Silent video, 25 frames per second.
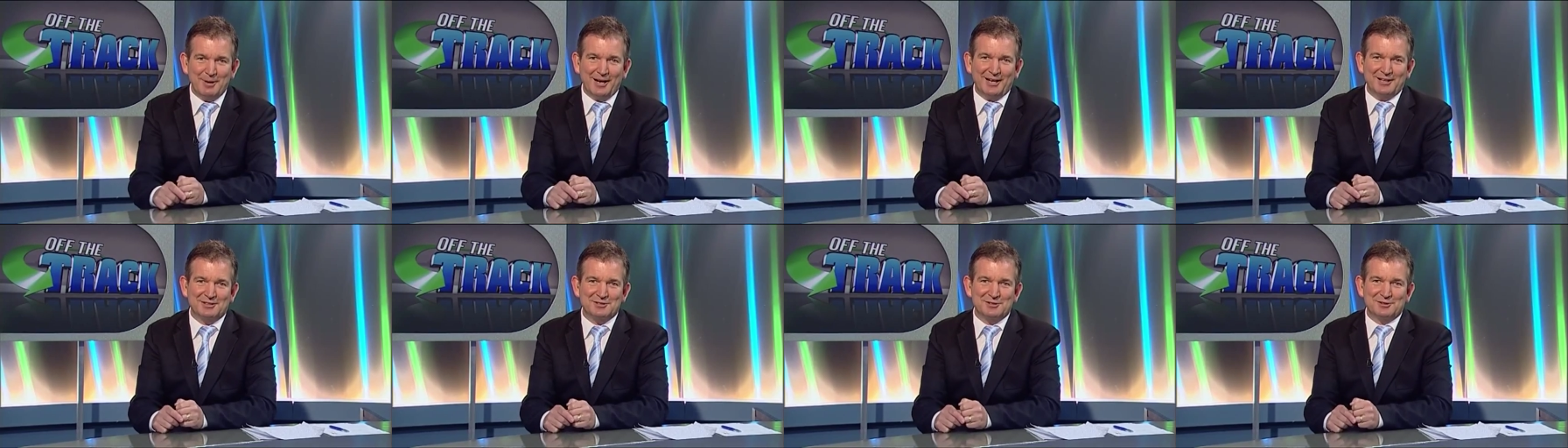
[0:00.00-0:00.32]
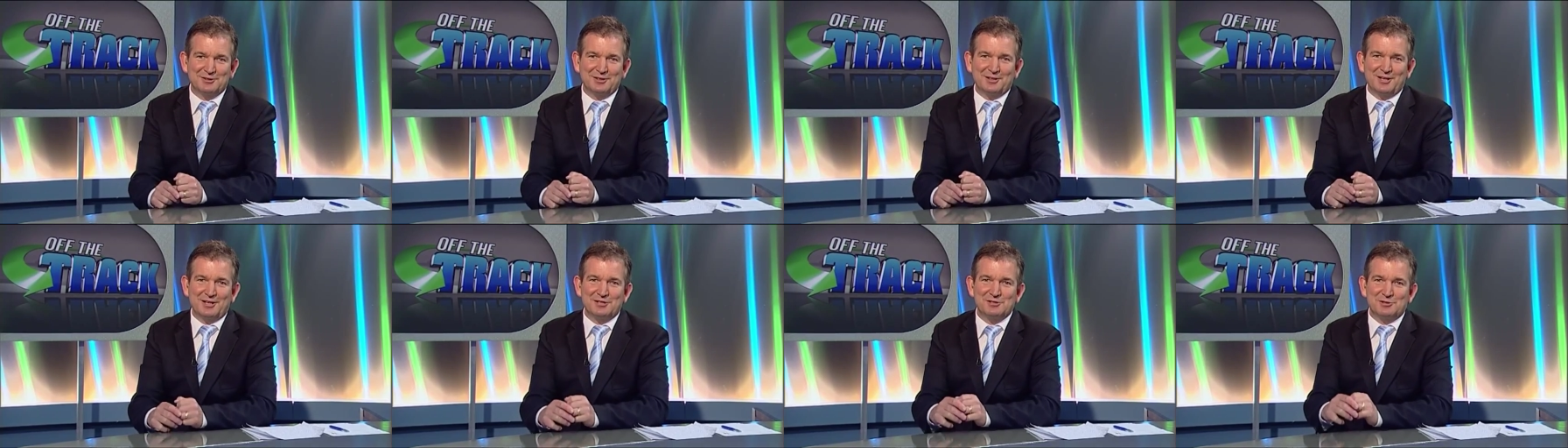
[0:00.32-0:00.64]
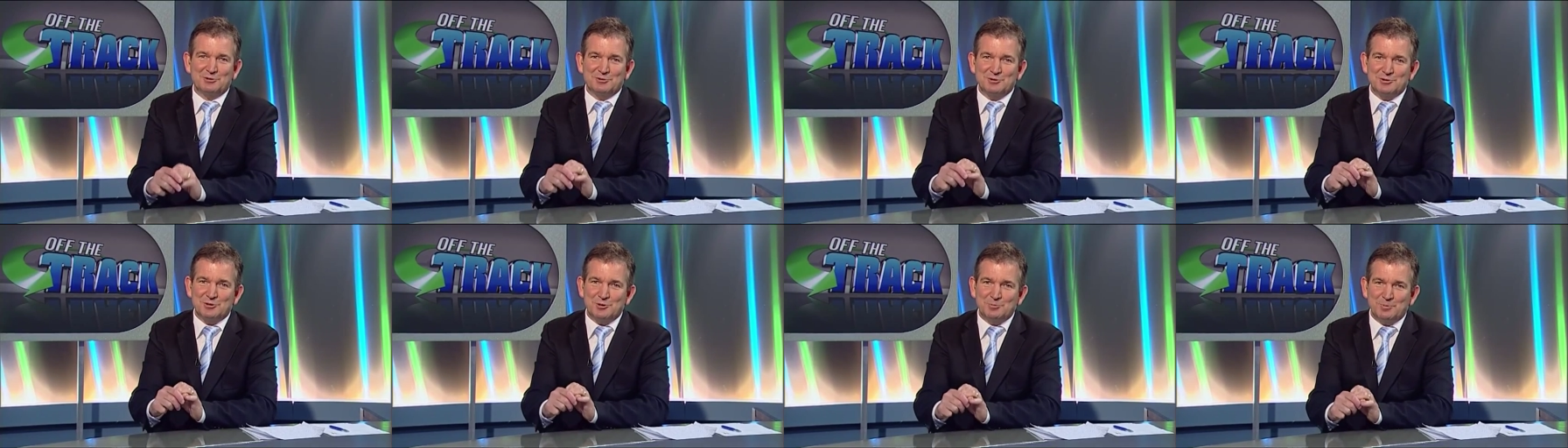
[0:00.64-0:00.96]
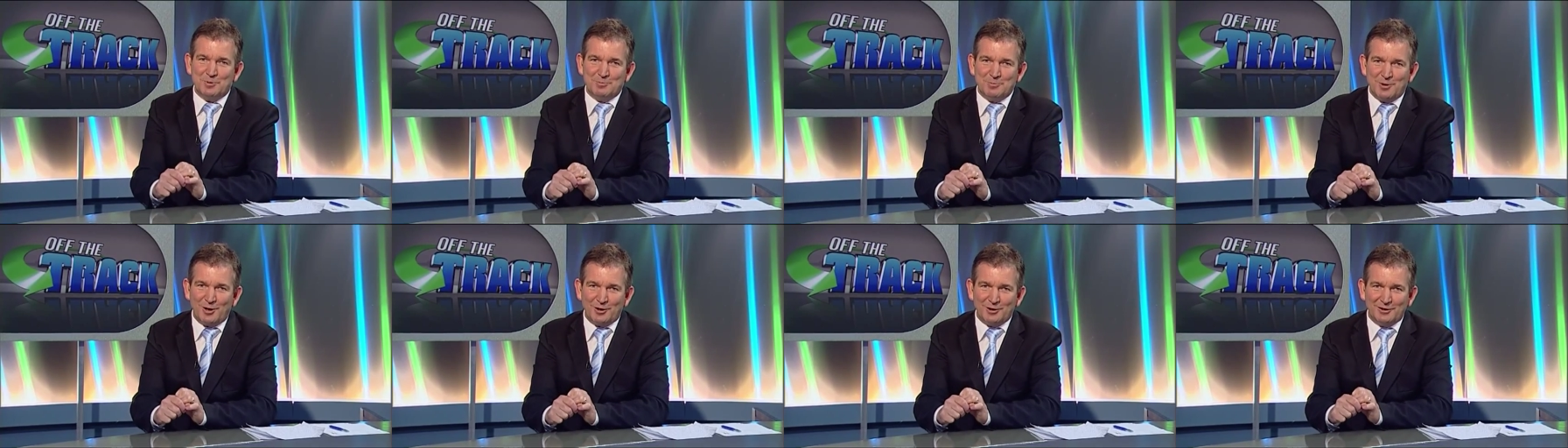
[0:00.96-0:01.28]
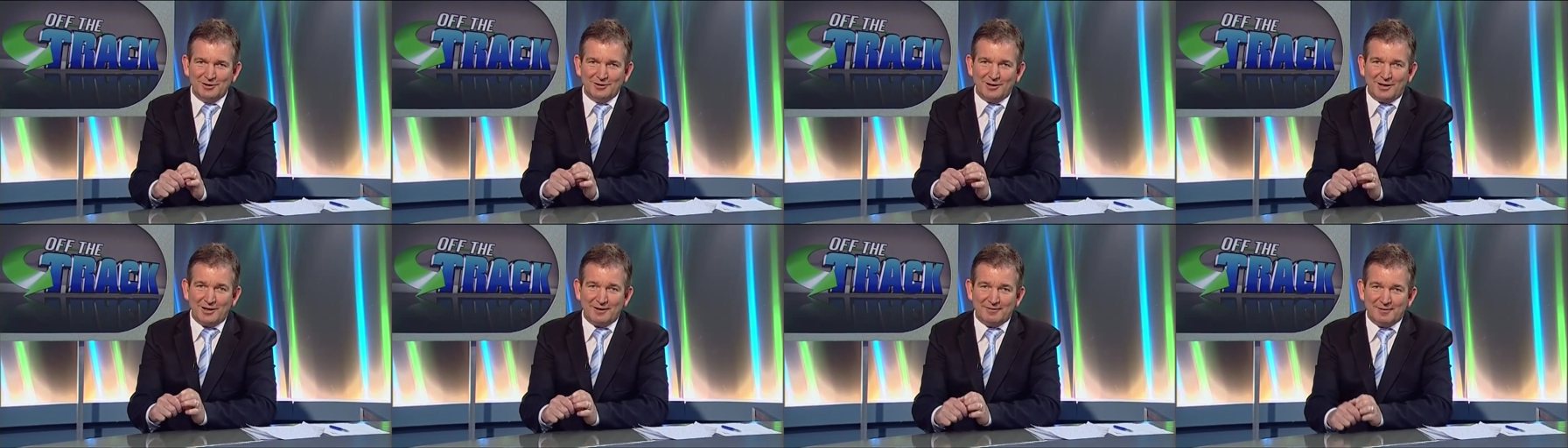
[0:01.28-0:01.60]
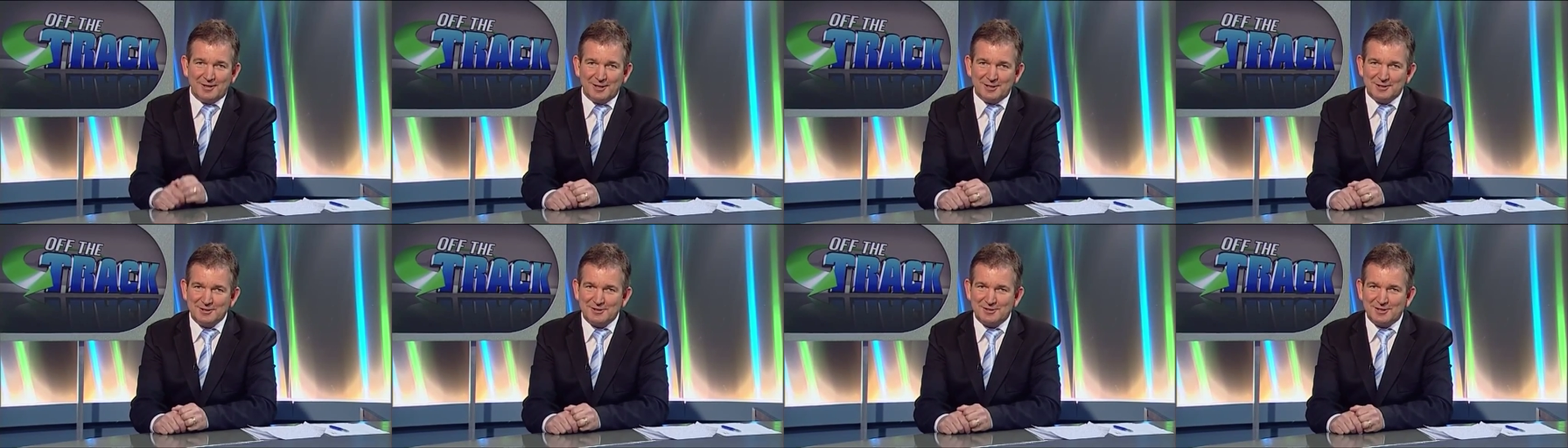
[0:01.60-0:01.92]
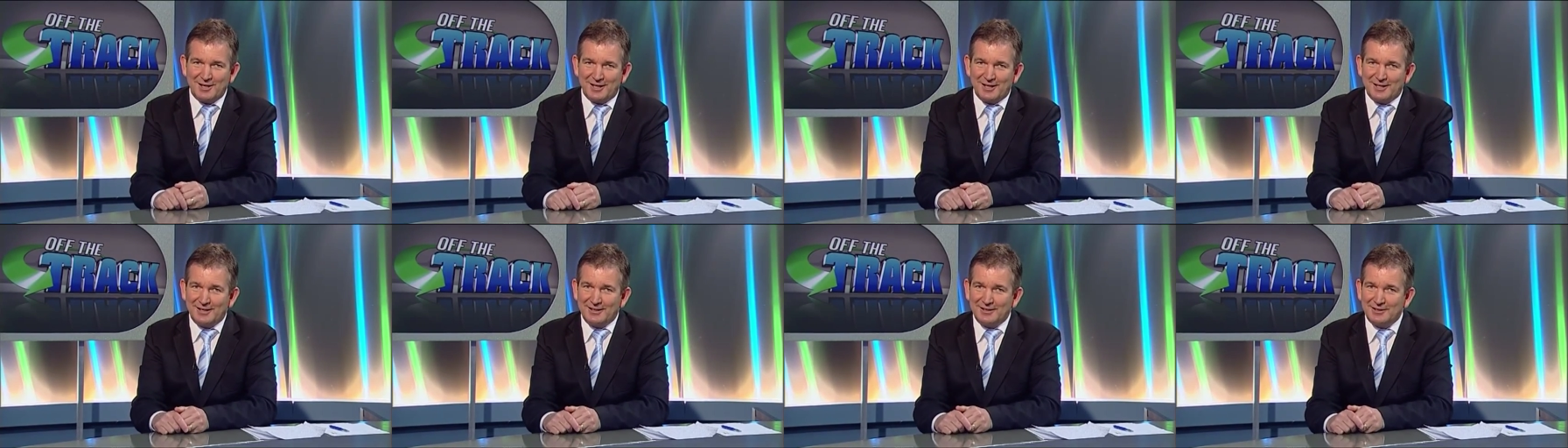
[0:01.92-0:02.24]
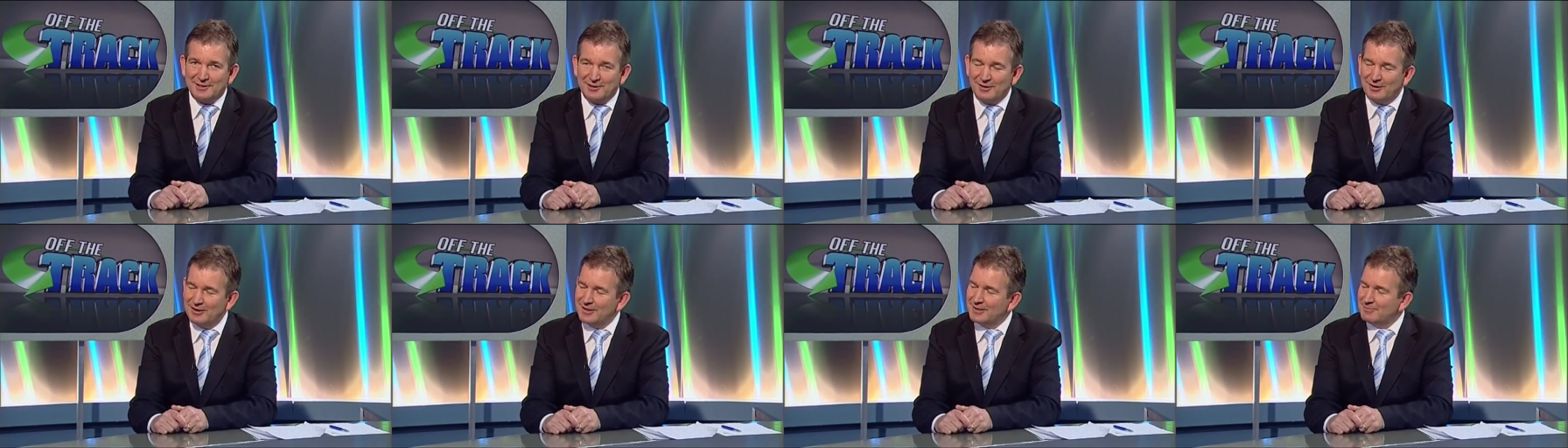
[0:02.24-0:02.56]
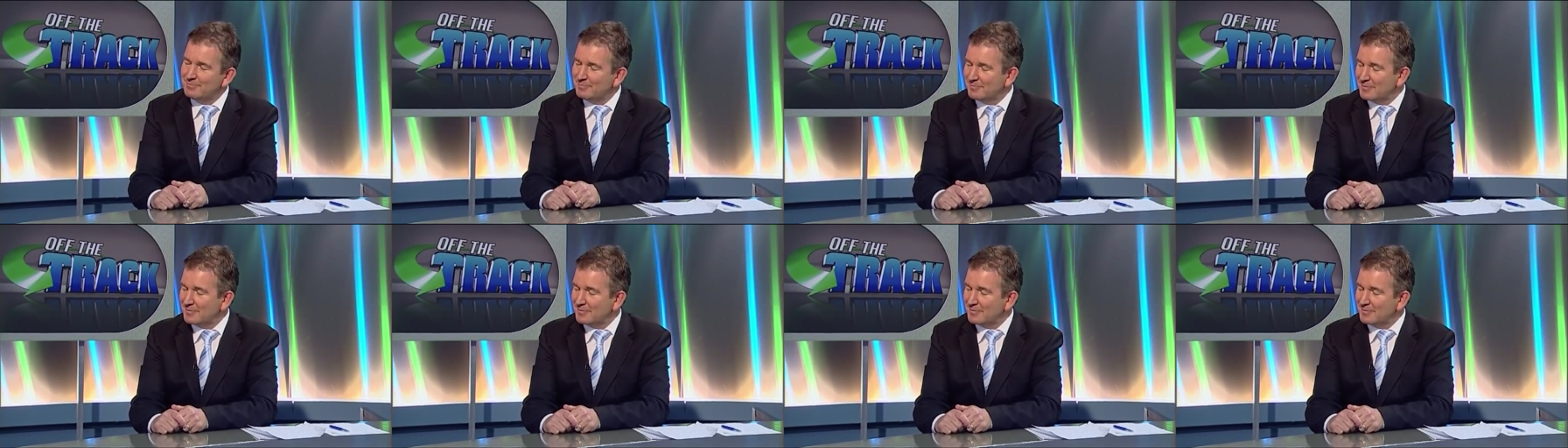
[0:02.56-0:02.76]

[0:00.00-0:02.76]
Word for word: Bax, international supermodel. I dare say, Kylie,